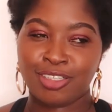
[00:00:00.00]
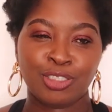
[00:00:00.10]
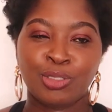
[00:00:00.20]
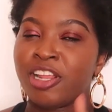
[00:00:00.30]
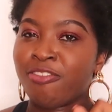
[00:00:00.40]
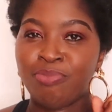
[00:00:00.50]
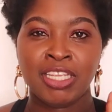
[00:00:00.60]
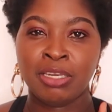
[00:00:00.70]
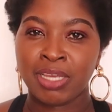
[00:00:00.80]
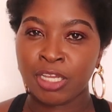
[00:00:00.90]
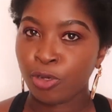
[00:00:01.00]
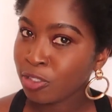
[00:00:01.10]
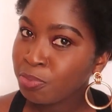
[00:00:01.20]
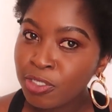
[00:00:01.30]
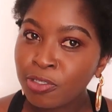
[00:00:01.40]
should have been in my
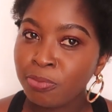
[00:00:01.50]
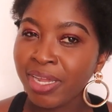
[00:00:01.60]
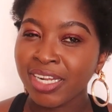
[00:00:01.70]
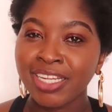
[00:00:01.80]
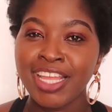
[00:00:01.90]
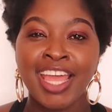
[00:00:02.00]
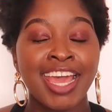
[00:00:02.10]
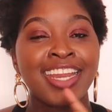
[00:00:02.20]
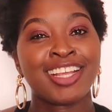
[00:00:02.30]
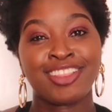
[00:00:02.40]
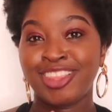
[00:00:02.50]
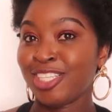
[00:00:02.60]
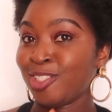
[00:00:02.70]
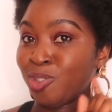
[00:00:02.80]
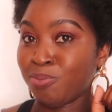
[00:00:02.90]
hospital bag, and I
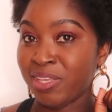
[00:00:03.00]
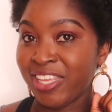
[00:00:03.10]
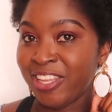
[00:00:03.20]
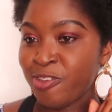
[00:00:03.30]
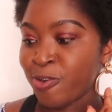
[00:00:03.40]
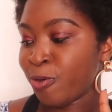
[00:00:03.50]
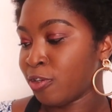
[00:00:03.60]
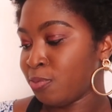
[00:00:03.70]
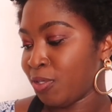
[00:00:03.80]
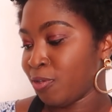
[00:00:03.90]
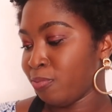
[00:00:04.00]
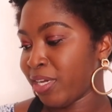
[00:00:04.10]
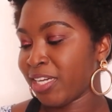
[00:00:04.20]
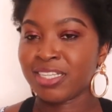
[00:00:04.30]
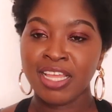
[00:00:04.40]
think should be in your hospital
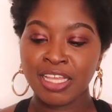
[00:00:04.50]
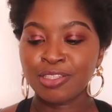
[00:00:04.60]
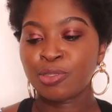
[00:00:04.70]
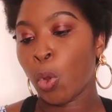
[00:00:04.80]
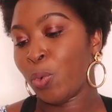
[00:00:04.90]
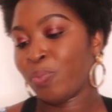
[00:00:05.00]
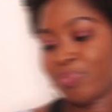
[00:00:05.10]
bag. So